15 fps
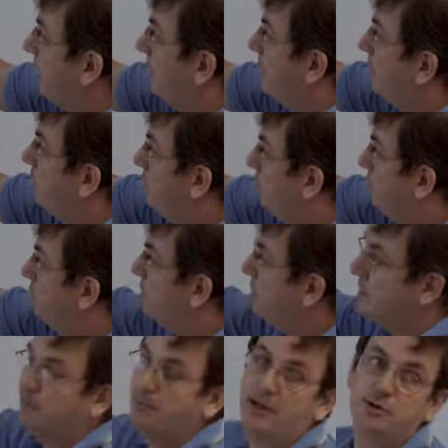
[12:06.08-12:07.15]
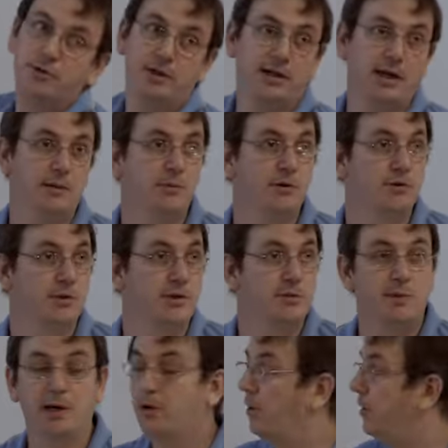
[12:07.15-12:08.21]
getting two symmetric images
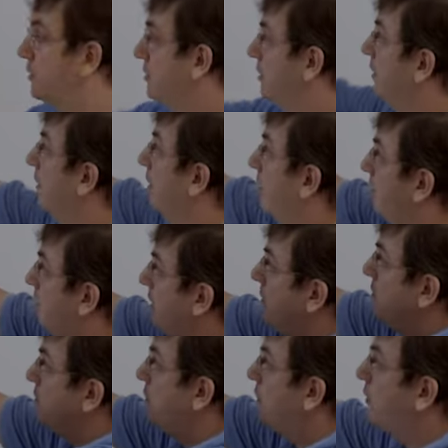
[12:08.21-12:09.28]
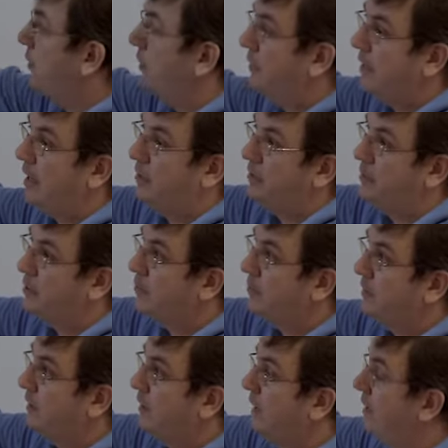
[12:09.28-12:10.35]
because the beam is not going down the
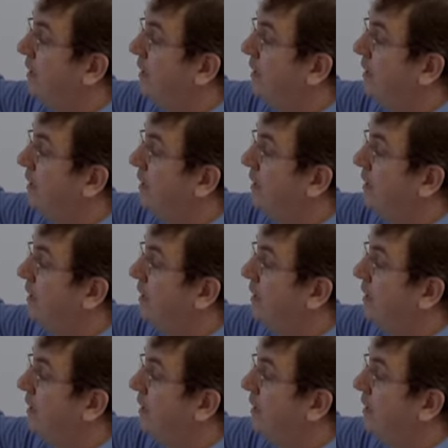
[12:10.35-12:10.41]
optical